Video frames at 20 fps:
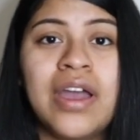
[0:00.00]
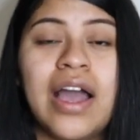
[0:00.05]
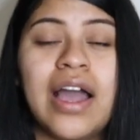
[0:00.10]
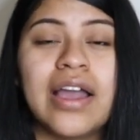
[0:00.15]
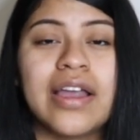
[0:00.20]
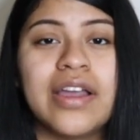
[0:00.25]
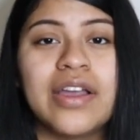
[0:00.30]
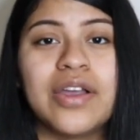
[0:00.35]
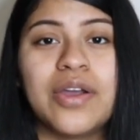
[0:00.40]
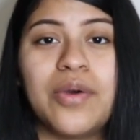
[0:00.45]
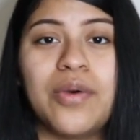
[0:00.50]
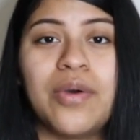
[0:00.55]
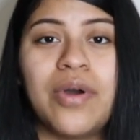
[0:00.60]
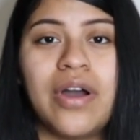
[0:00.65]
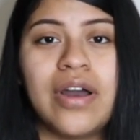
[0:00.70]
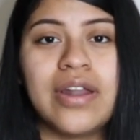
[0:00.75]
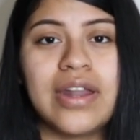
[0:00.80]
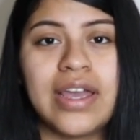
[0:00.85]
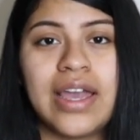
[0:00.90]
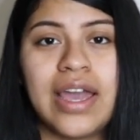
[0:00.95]
I can go
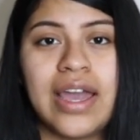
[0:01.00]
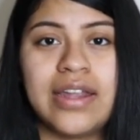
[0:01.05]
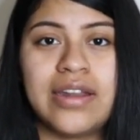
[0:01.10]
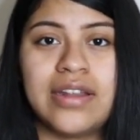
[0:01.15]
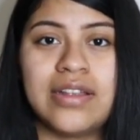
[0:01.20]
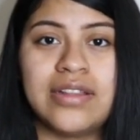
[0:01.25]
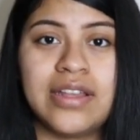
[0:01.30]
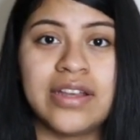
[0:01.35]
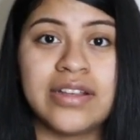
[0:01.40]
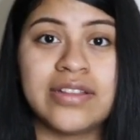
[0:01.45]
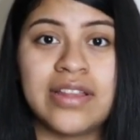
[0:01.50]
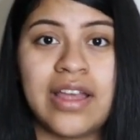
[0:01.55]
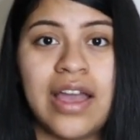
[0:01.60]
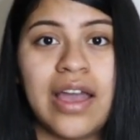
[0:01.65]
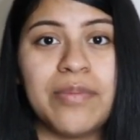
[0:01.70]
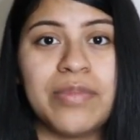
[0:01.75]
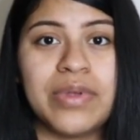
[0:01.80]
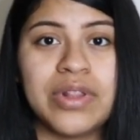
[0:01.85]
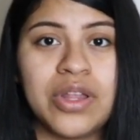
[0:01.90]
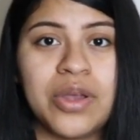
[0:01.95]
on ahead and link
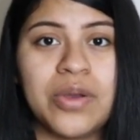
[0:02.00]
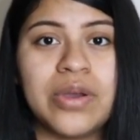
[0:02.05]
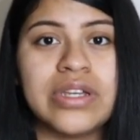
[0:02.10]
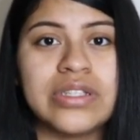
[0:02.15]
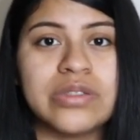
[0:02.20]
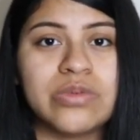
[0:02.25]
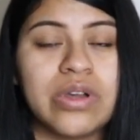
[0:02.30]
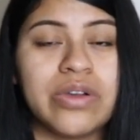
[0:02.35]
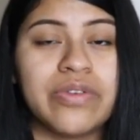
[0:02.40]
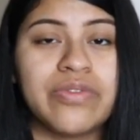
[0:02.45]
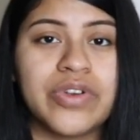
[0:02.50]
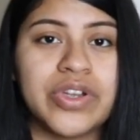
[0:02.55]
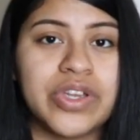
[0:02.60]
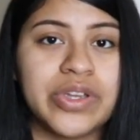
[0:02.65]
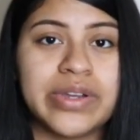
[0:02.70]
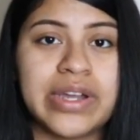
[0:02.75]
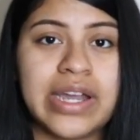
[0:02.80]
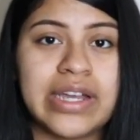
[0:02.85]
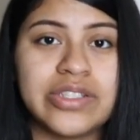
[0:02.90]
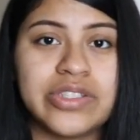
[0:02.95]
that below as well for
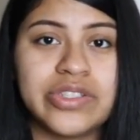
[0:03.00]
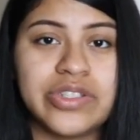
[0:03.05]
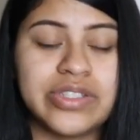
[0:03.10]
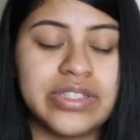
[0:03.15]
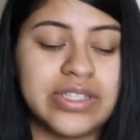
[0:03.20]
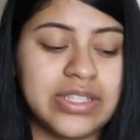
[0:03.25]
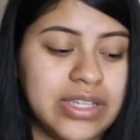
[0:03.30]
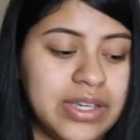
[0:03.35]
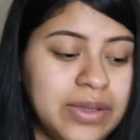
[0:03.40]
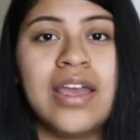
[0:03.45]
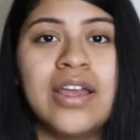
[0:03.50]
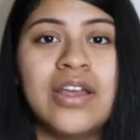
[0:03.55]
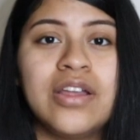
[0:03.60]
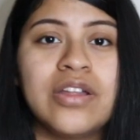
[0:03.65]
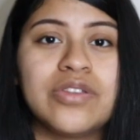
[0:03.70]
you guys to see.